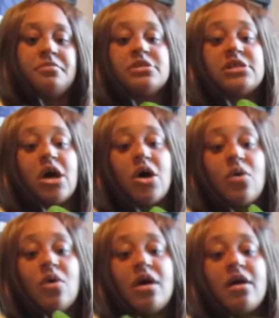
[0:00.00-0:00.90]

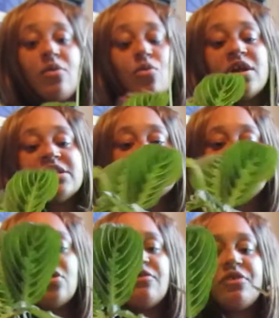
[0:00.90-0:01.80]
So what a
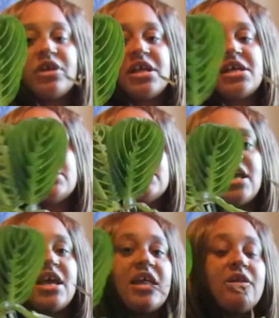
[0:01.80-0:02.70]
steal for this.
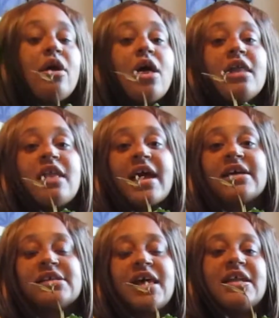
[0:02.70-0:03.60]
And like
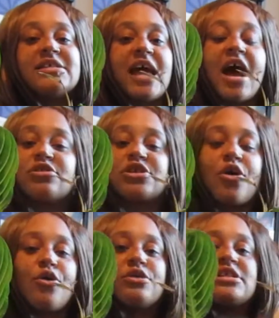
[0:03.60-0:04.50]
I said, it's a
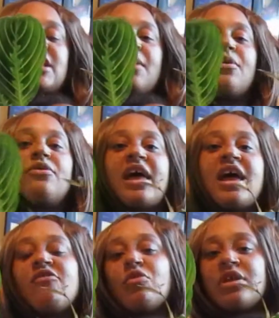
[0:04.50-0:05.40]
household staple that
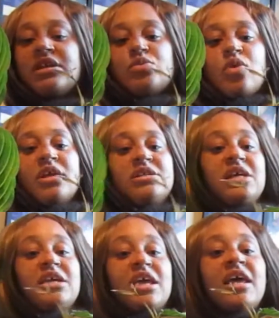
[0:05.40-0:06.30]
everyone is wanting
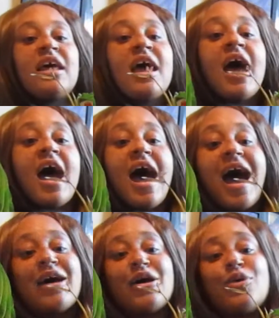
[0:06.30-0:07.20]
to get.
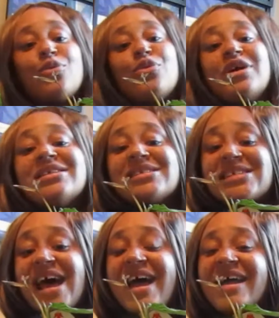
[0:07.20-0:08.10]
I wouldn't
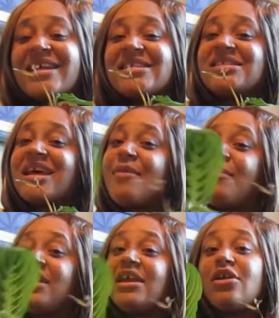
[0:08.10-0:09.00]
say it's a
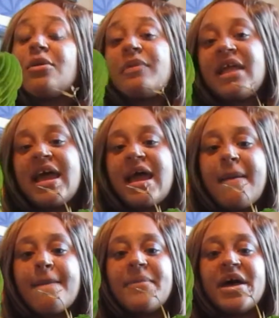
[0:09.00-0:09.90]
beginner
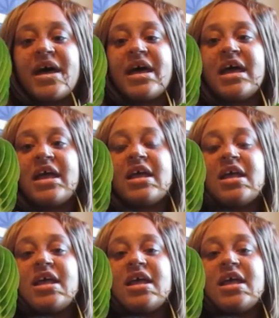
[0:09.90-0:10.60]
plant, but